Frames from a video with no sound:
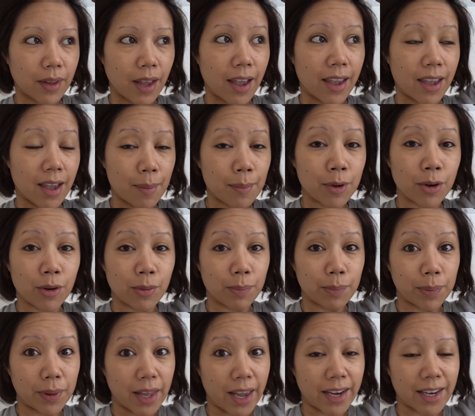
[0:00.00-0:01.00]
I am
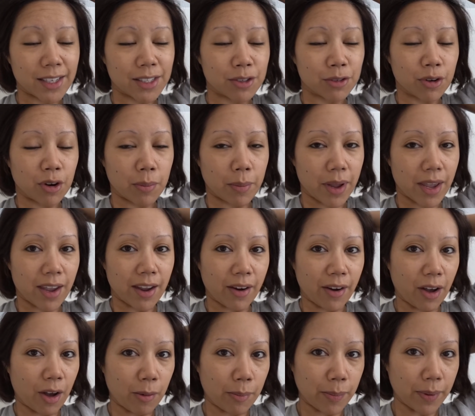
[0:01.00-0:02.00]
planning to grow my hair
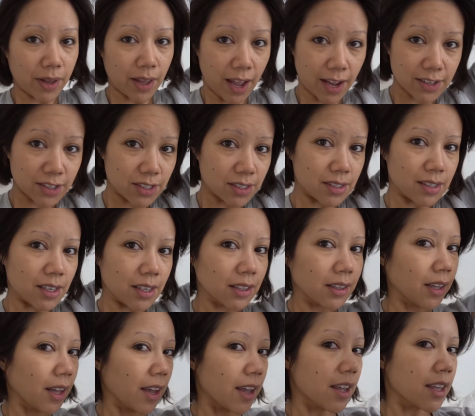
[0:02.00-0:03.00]
out, but I just
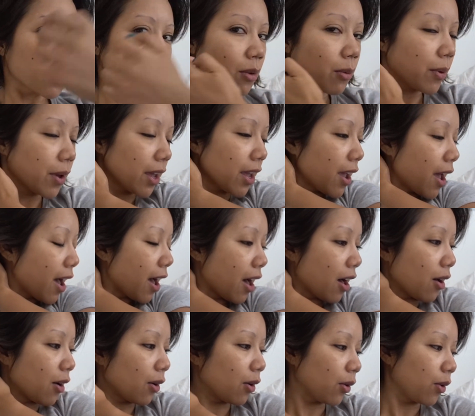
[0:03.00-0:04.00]
didn't like the way
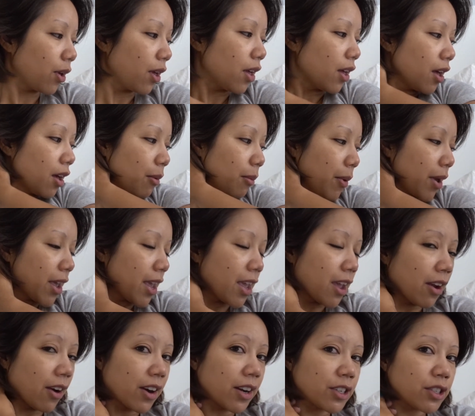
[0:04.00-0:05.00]
how my
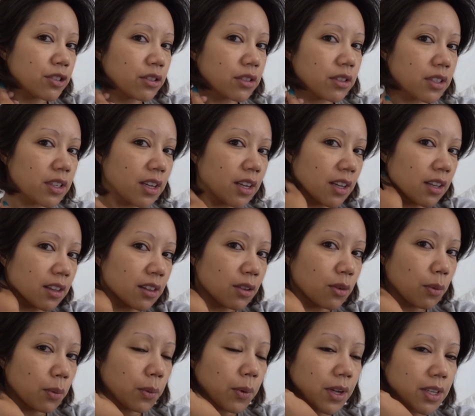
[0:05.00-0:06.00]
hair underneath
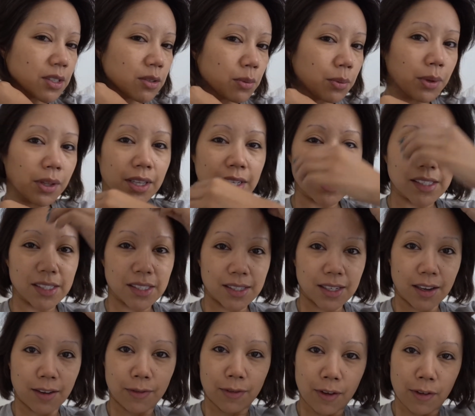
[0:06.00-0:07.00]
was really
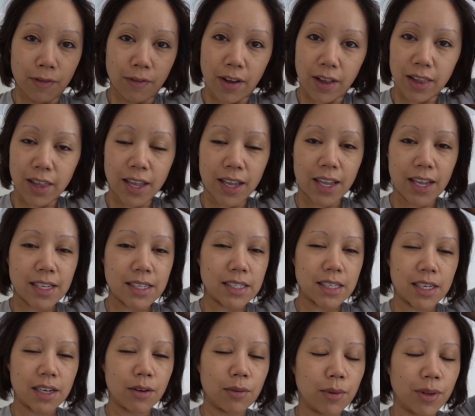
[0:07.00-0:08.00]
stiff. I felt like it
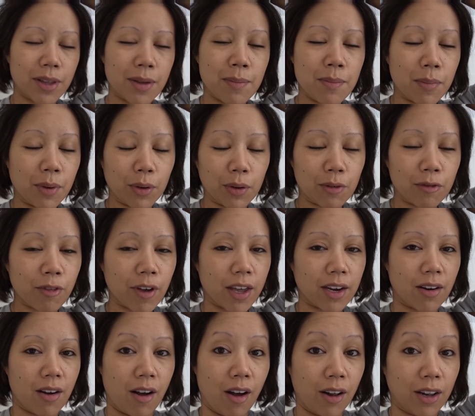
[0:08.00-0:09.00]
didn't really move
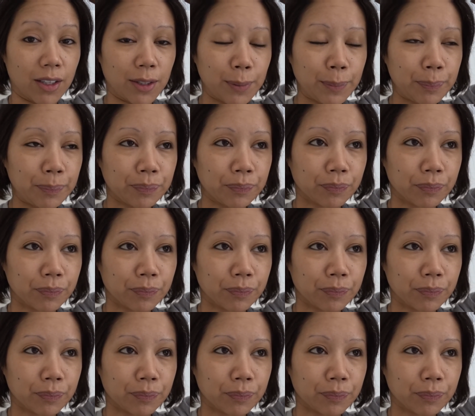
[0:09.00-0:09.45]
at all.